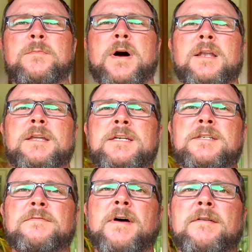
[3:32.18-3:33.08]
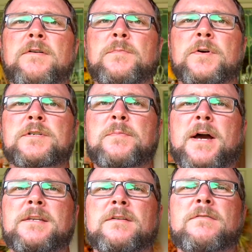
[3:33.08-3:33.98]
my least favorite
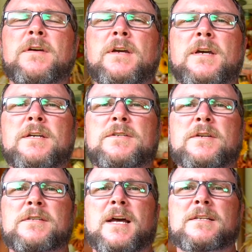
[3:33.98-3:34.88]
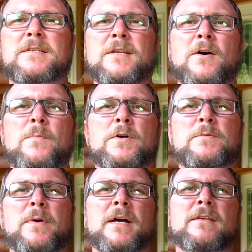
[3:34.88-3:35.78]
perspective is just that still
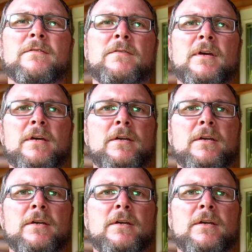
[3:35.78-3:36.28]
perspective,